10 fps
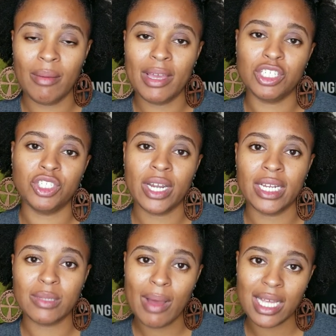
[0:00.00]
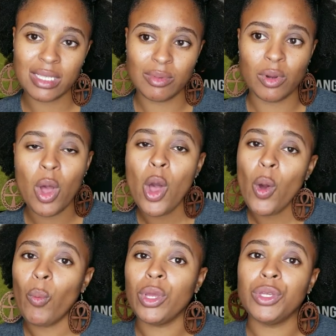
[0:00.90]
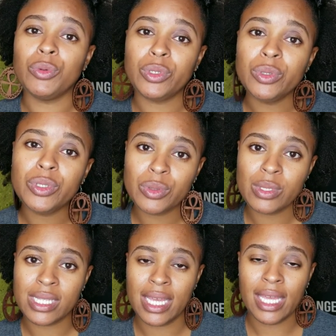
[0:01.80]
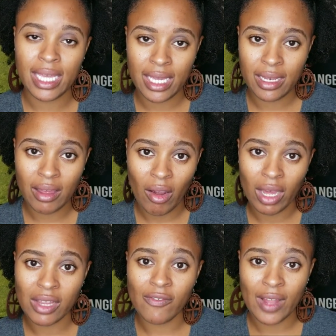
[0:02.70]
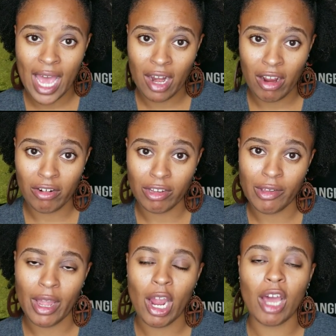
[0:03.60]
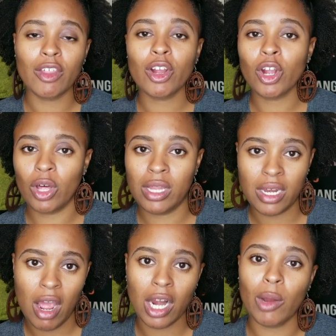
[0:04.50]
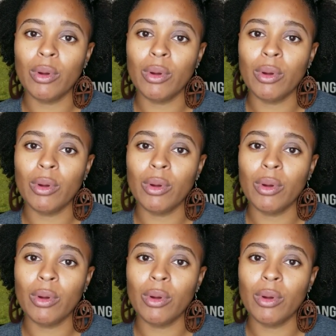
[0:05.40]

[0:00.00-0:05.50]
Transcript: as straight as possible, when you do use the heat or the flat iron on your hair or the curling iron or